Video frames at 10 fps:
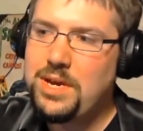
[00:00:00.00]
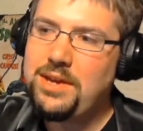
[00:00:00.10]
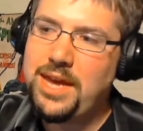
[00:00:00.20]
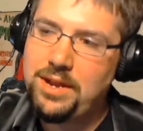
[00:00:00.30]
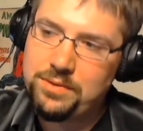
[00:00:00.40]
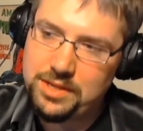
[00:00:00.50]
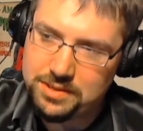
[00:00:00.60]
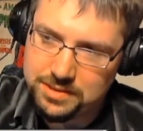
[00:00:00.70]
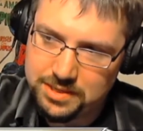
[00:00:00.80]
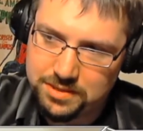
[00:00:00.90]
we handled
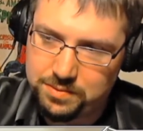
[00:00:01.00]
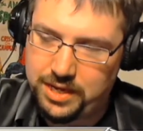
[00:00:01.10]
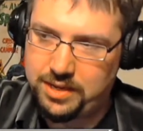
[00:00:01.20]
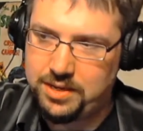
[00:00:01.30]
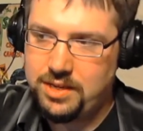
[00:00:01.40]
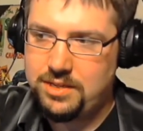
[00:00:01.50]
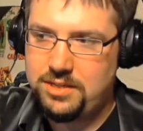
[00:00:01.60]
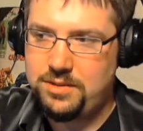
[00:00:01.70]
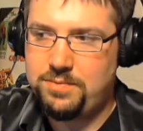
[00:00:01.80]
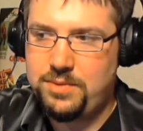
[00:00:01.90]
this this way,
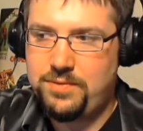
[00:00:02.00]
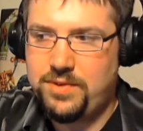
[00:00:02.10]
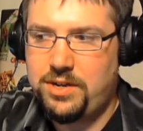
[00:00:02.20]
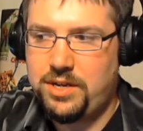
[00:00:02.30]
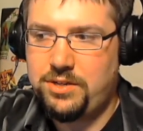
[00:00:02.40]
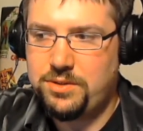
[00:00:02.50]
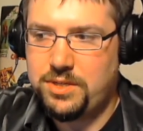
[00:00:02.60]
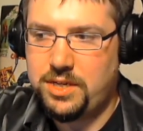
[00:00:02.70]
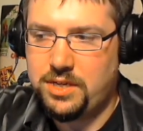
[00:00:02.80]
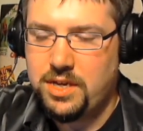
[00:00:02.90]
seems to be very
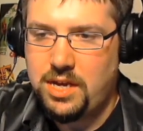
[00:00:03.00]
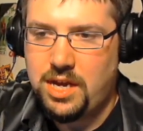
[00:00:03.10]
interesting.